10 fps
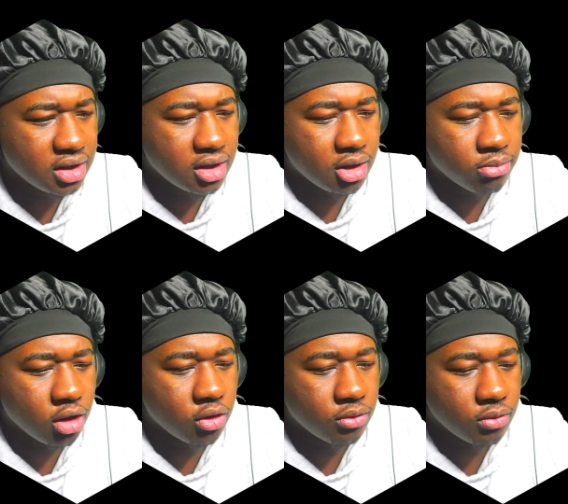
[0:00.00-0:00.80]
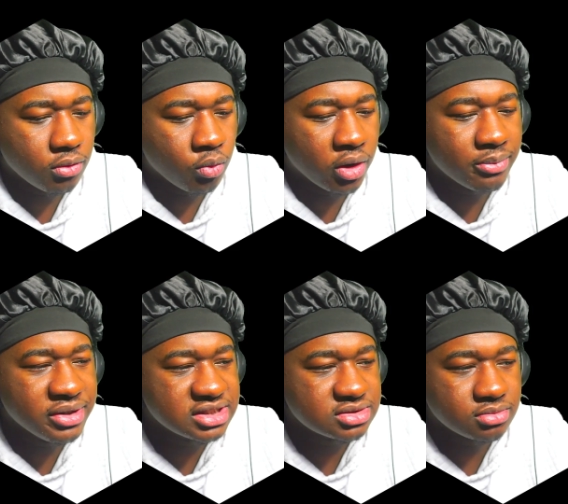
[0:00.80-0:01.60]
bro. One
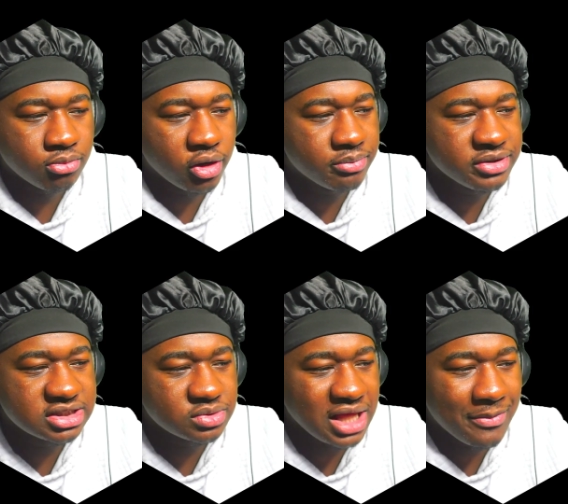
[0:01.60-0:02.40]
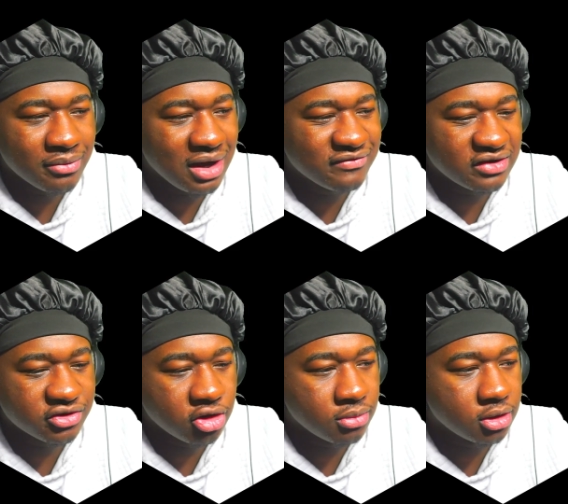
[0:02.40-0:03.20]
Piece, One Piece would not be my favorite
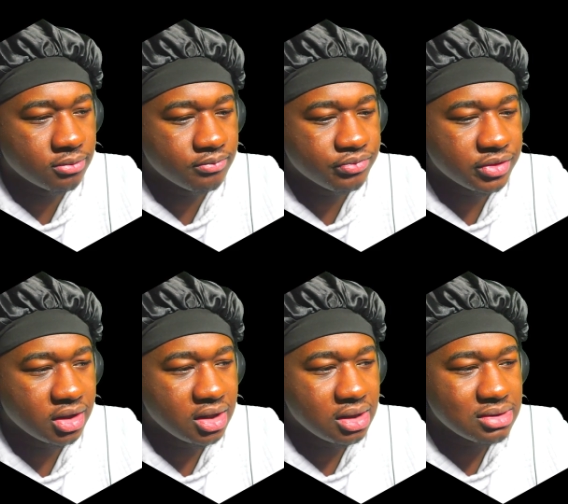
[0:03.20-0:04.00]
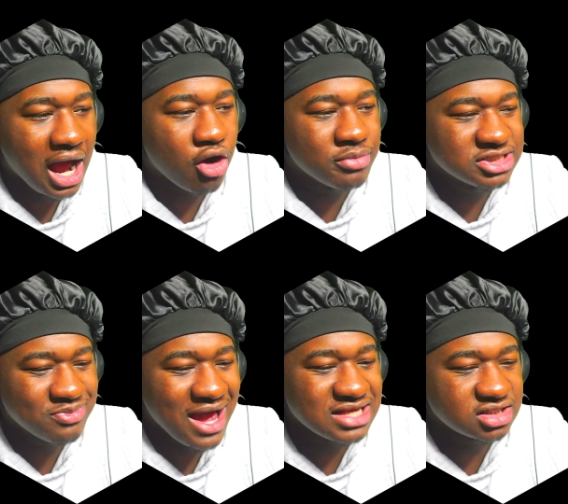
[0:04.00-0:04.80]
no more. I would be
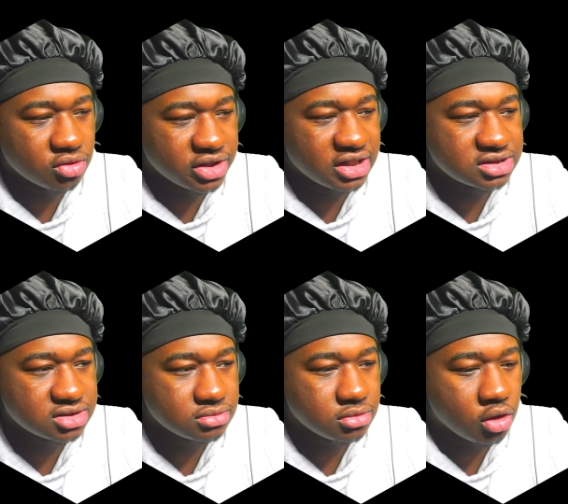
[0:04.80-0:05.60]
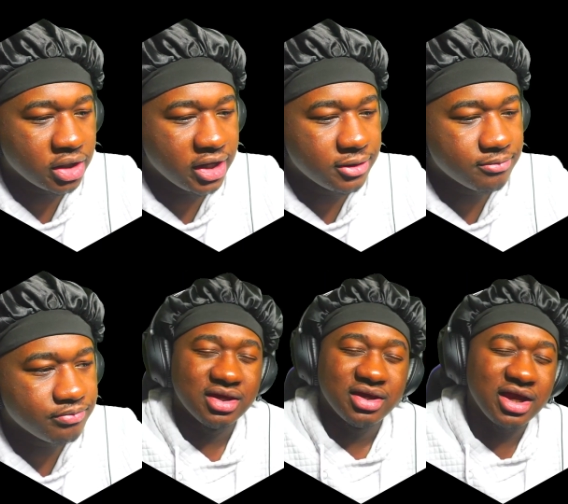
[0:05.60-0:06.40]
spazzing on niggas, okay?
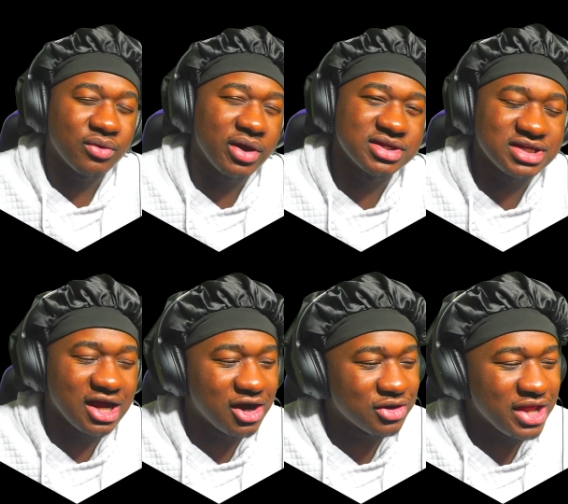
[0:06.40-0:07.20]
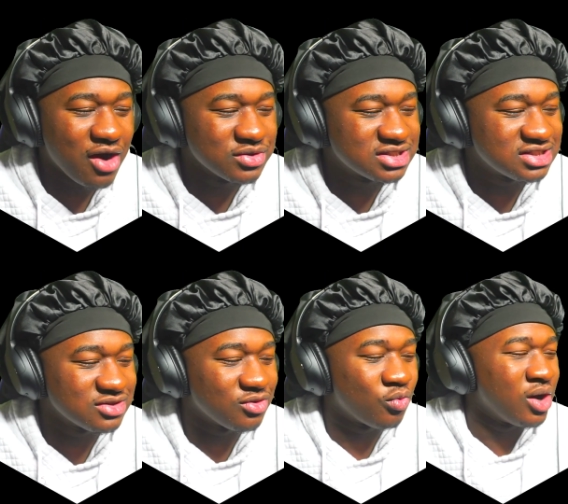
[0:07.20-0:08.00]
Anyways, y'all, that was
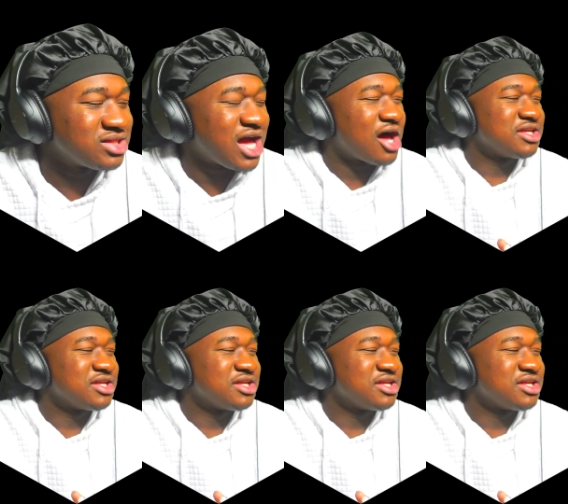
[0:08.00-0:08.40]
one thousand